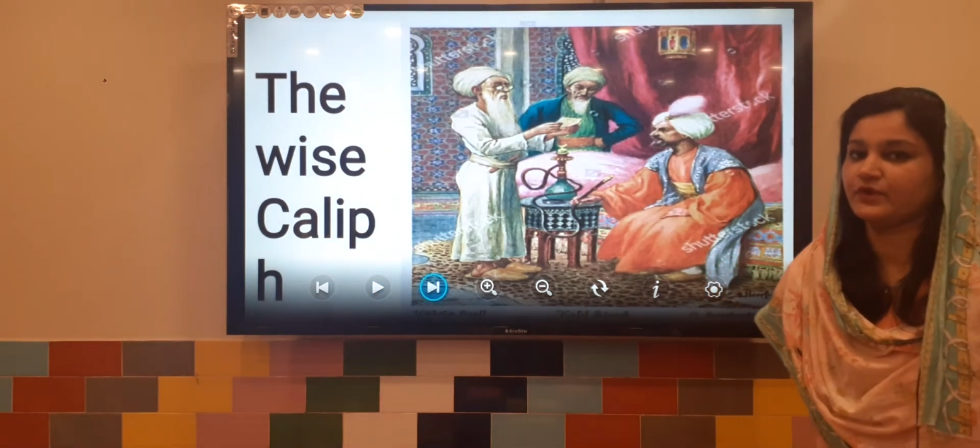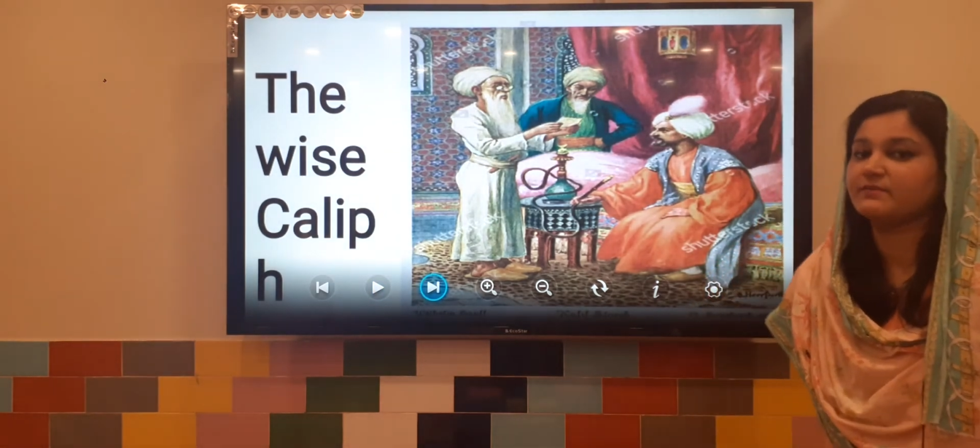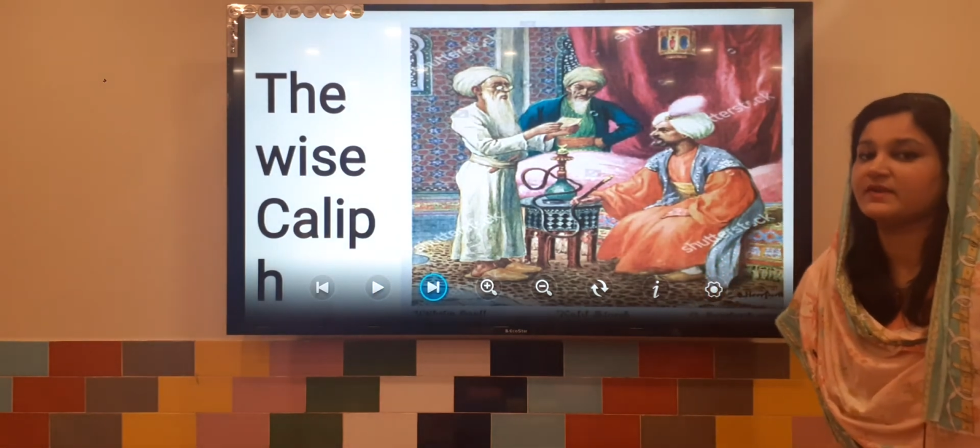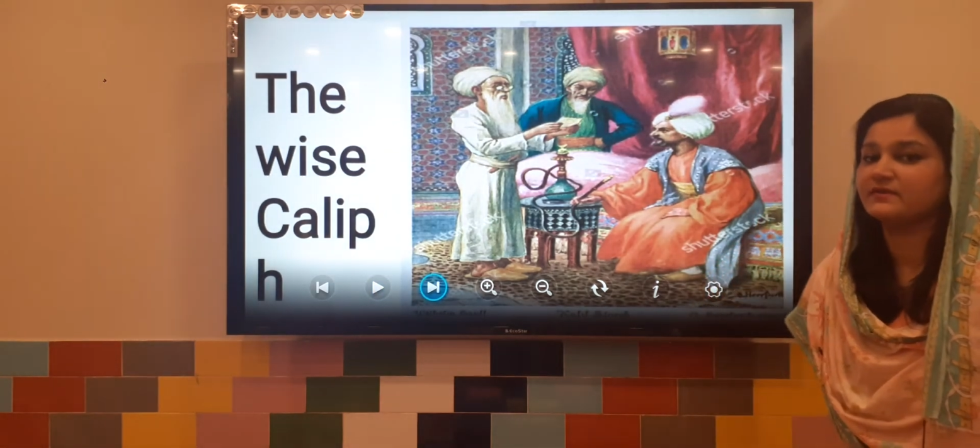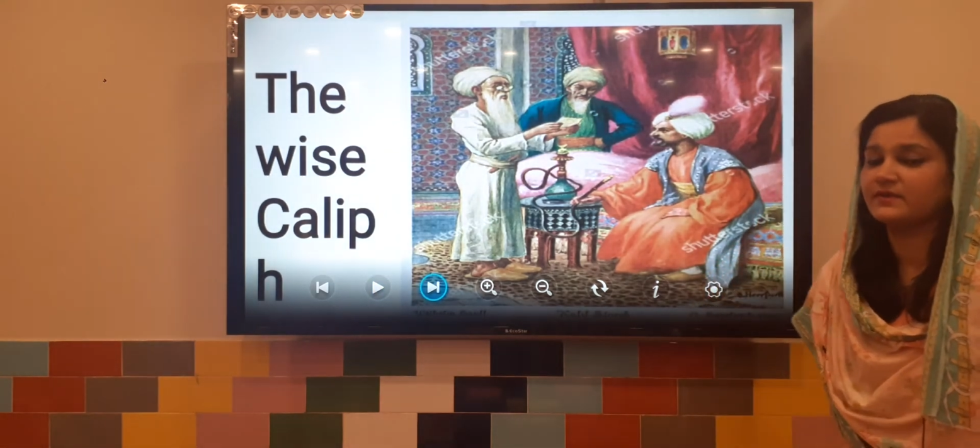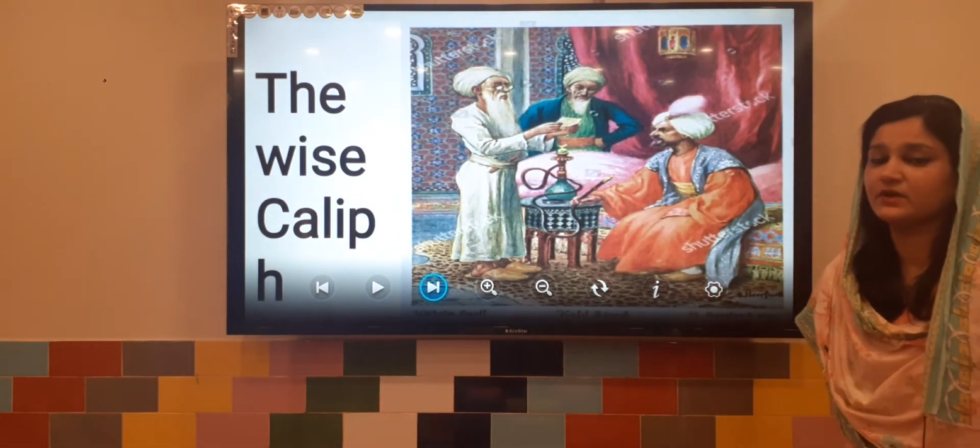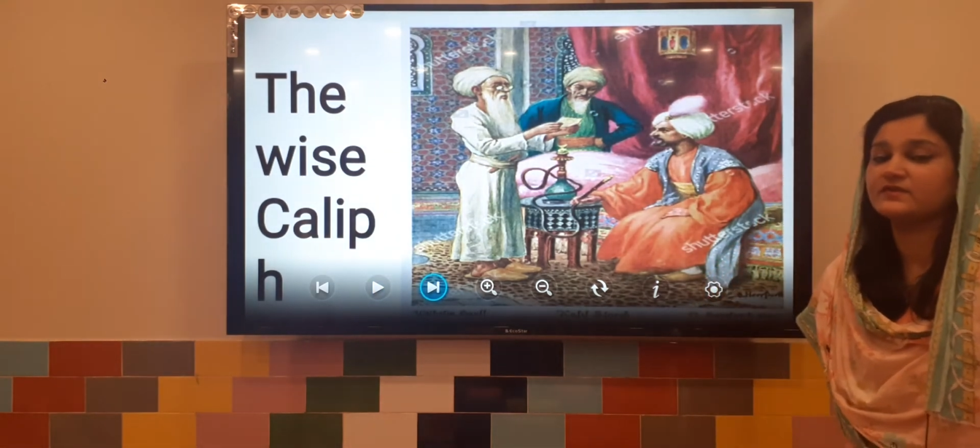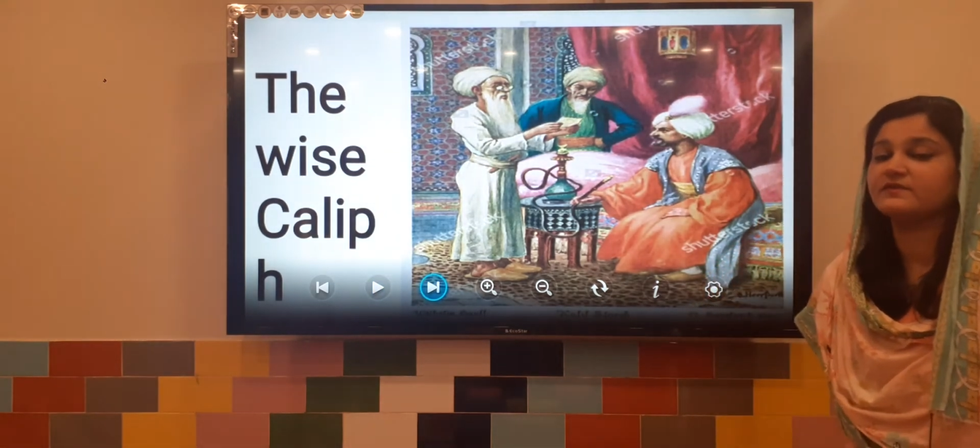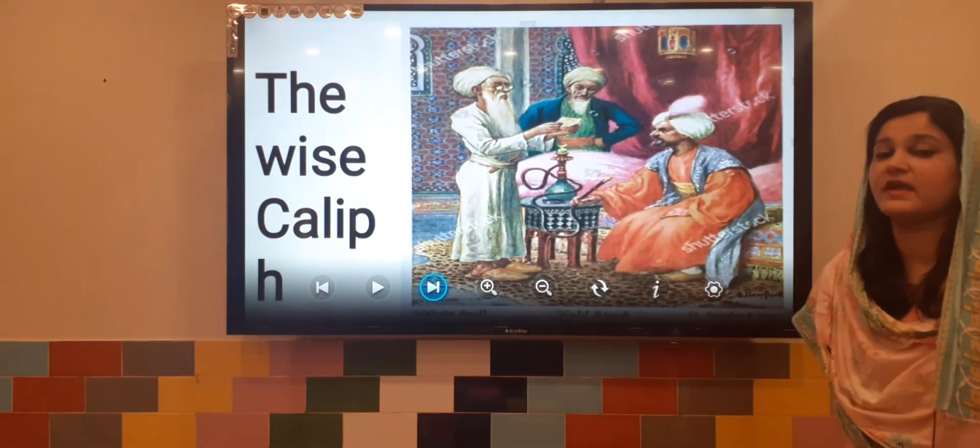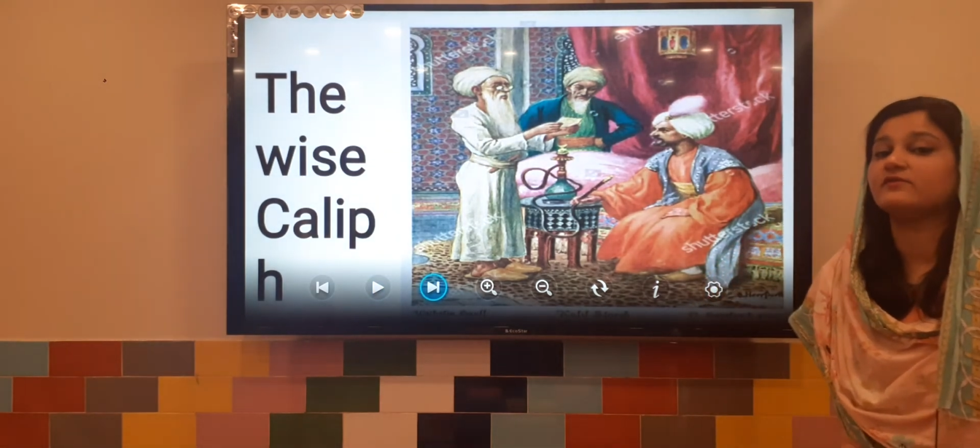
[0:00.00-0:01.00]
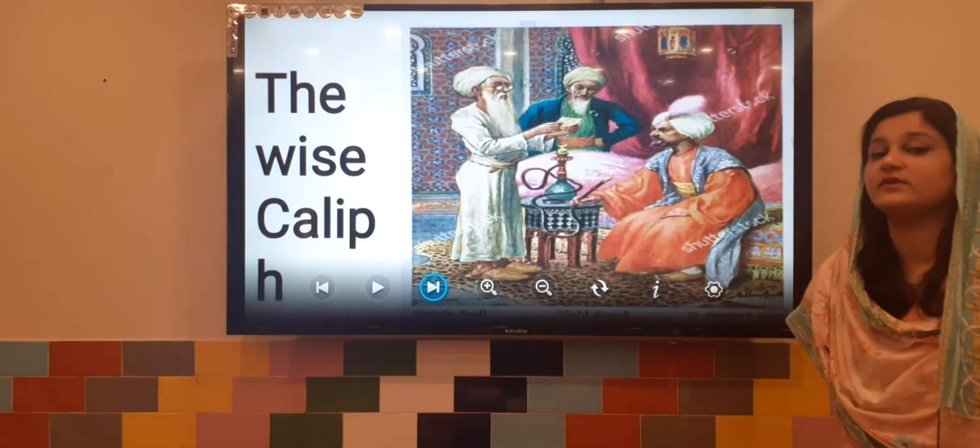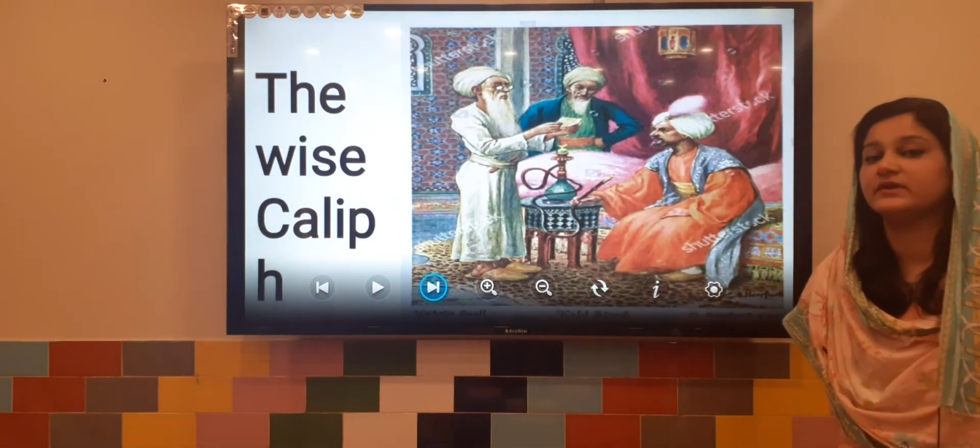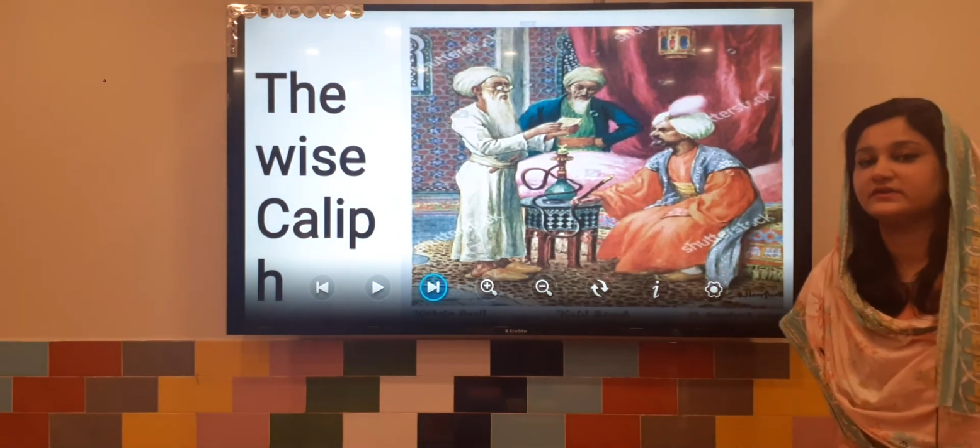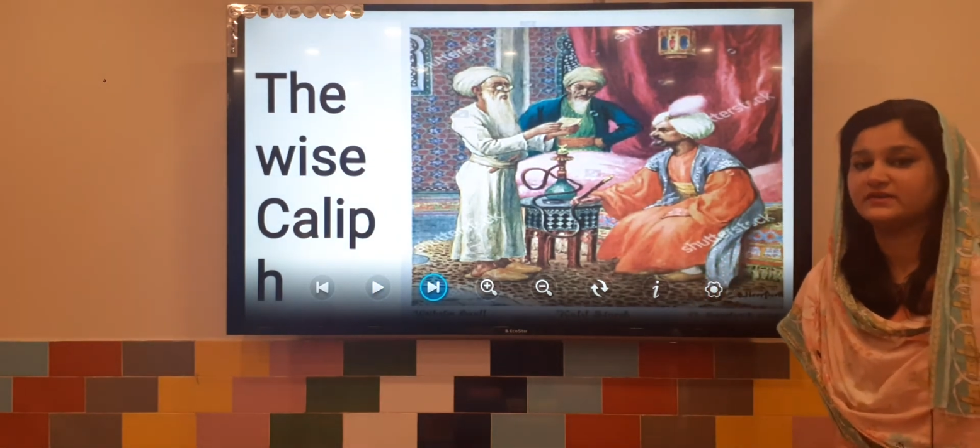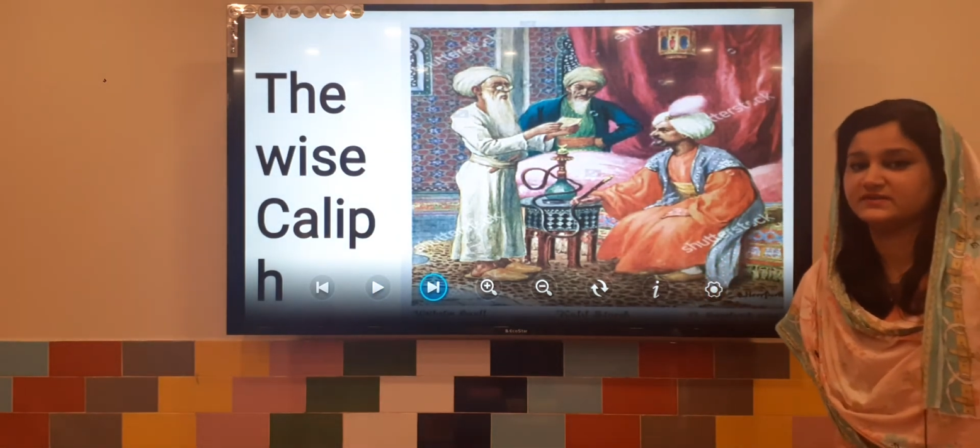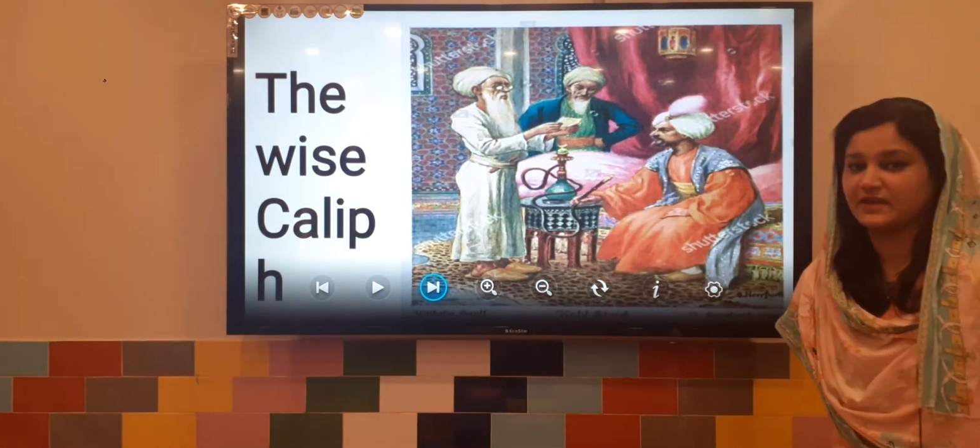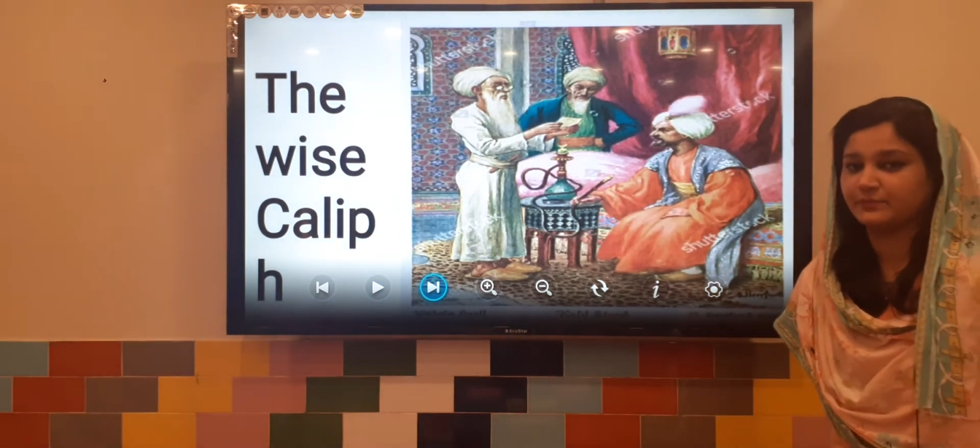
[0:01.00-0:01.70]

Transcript: Okay, because we have learned this